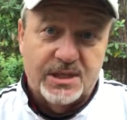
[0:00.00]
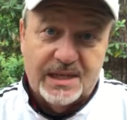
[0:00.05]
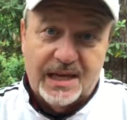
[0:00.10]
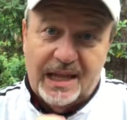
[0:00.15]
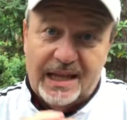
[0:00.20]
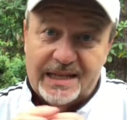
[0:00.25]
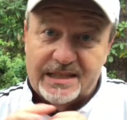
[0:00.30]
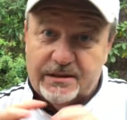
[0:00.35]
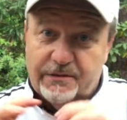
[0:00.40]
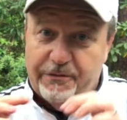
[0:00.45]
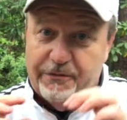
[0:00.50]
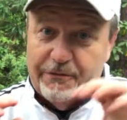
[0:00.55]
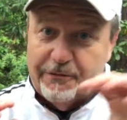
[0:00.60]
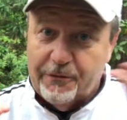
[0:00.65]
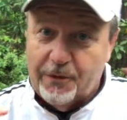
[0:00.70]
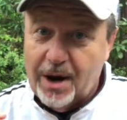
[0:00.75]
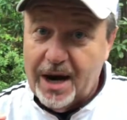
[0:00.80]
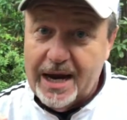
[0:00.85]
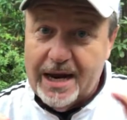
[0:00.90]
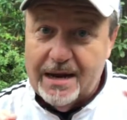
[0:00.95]
I like to
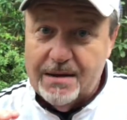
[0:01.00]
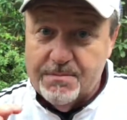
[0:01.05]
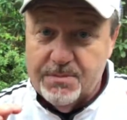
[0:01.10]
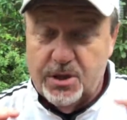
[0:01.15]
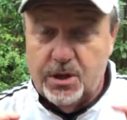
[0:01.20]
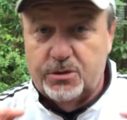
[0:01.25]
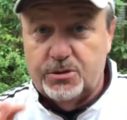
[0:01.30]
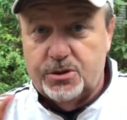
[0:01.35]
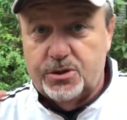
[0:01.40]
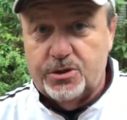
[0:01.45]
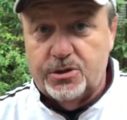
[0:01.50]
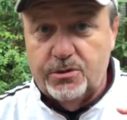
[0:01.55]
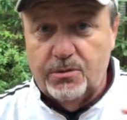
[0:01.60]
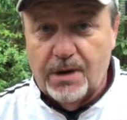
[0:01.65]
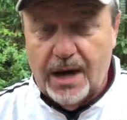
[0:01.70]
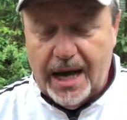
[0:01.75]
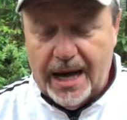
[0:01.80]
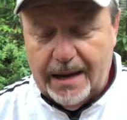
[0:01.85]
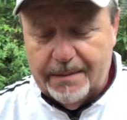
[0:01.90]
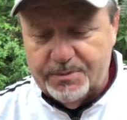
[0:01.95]
frame those two
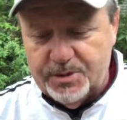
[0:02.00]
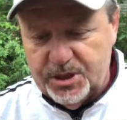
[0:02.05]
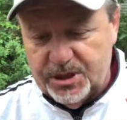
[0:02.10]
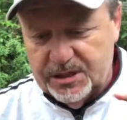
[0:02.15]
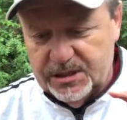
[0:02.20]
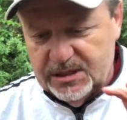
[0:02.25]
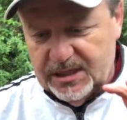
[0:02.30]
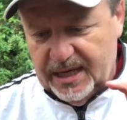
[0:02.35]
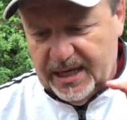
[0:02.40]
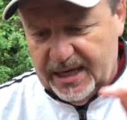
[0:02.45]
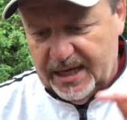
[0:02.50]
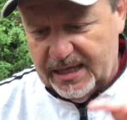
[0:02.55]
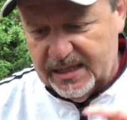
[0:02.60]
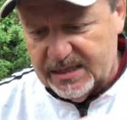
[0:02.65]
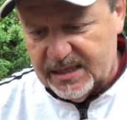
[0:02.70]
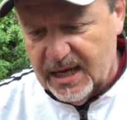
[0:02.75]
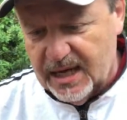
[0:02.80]
options as